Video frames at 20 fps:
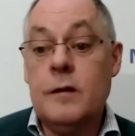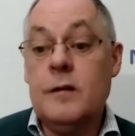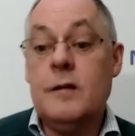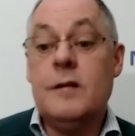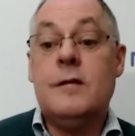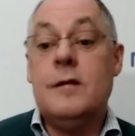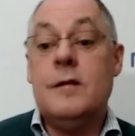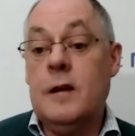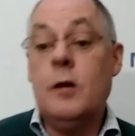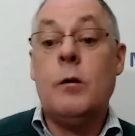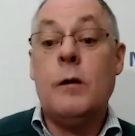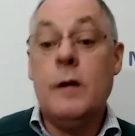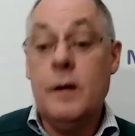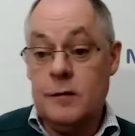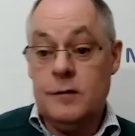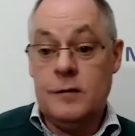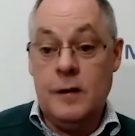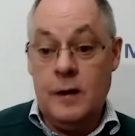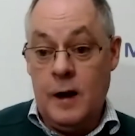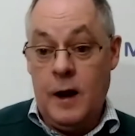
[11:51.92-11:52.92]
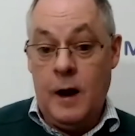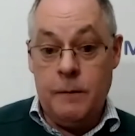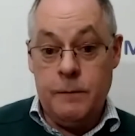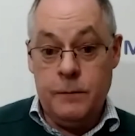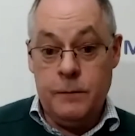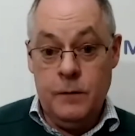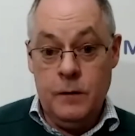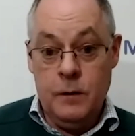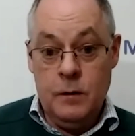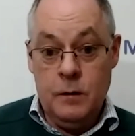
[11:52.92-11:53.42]
wasn't
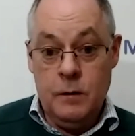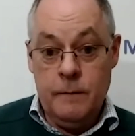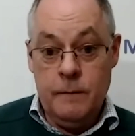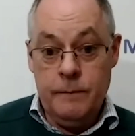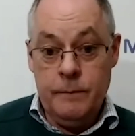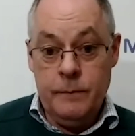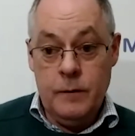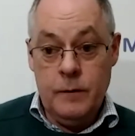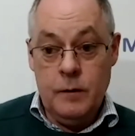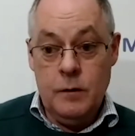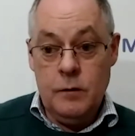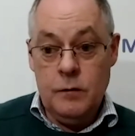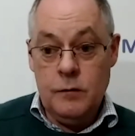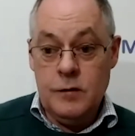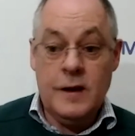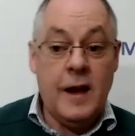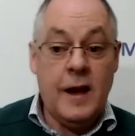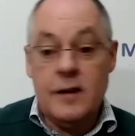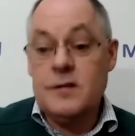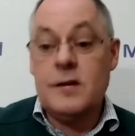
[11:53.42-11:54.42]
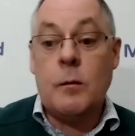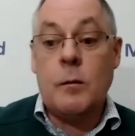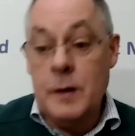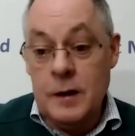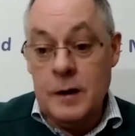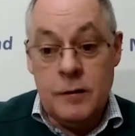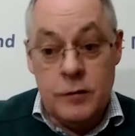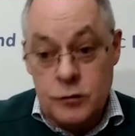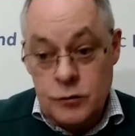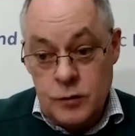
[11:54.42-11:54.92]
serious enough to get
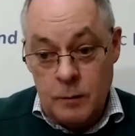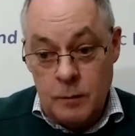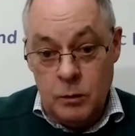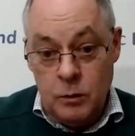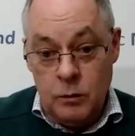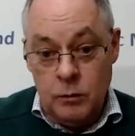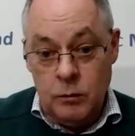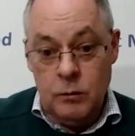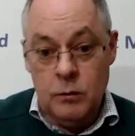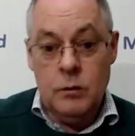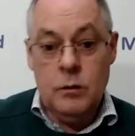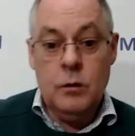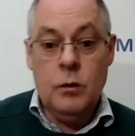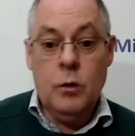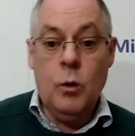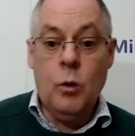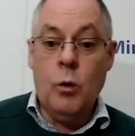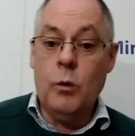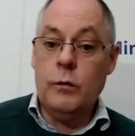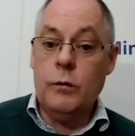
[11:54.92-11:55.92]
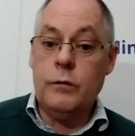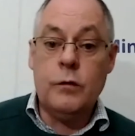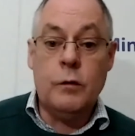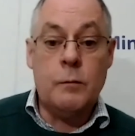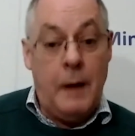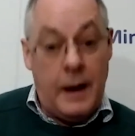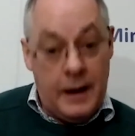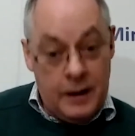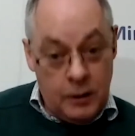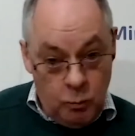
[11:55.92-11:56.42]
someone into trouble or
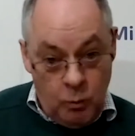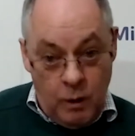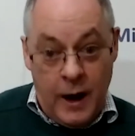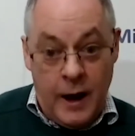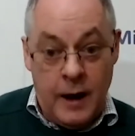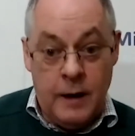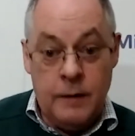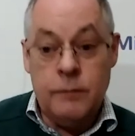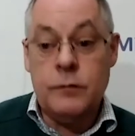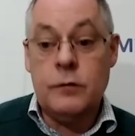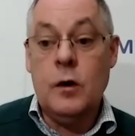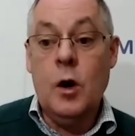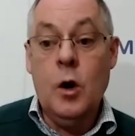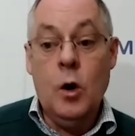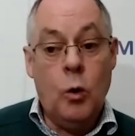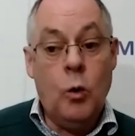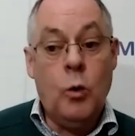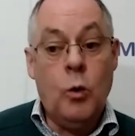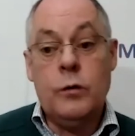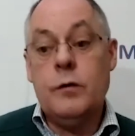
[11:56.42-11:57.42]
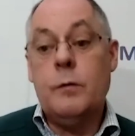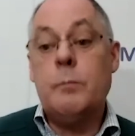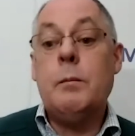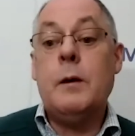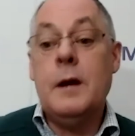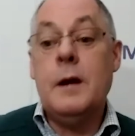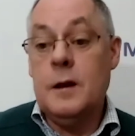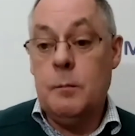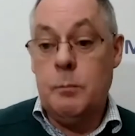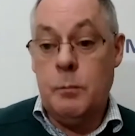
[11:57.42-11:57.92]
to make waves or
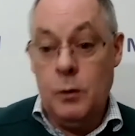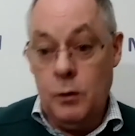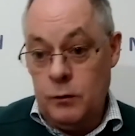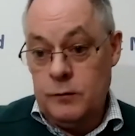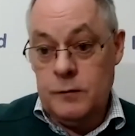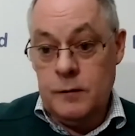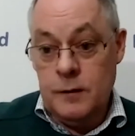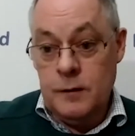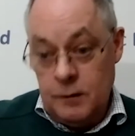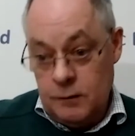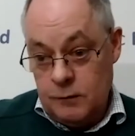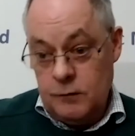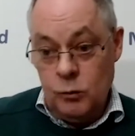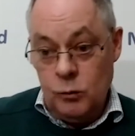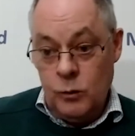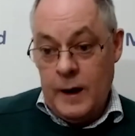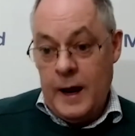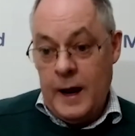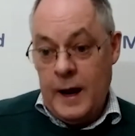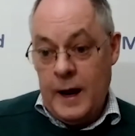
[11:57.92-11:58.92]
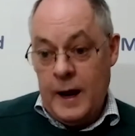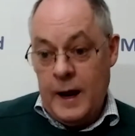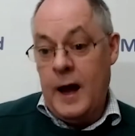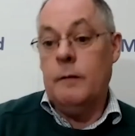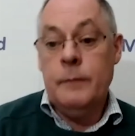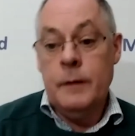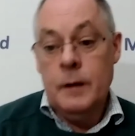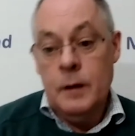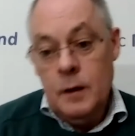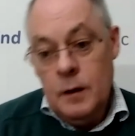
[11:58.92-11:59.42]
to be the person that stood
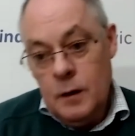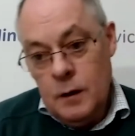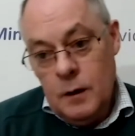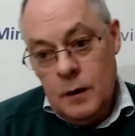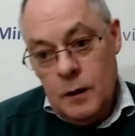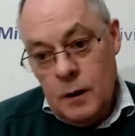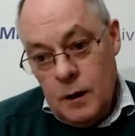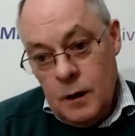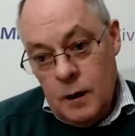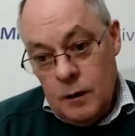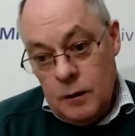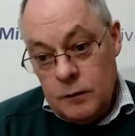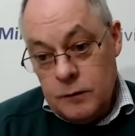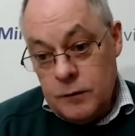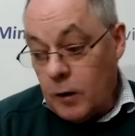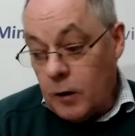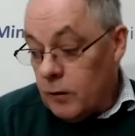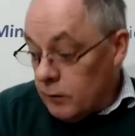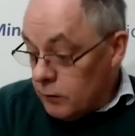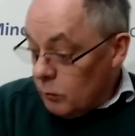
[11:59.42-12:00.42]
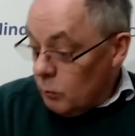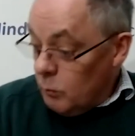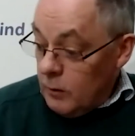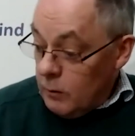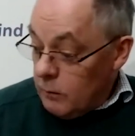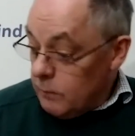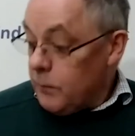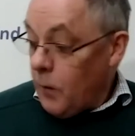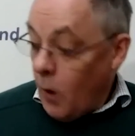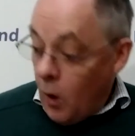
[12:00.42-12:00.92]
out. So
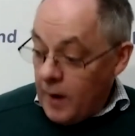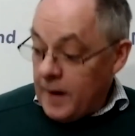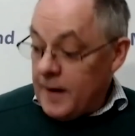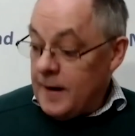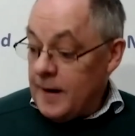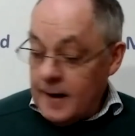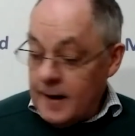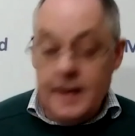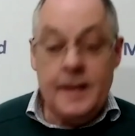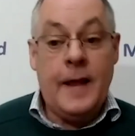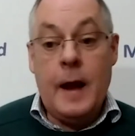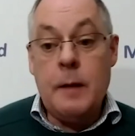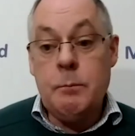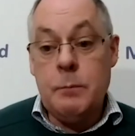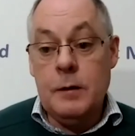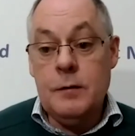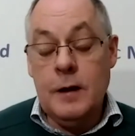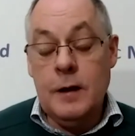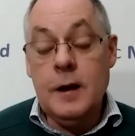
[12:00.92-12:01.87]
there's a real finding in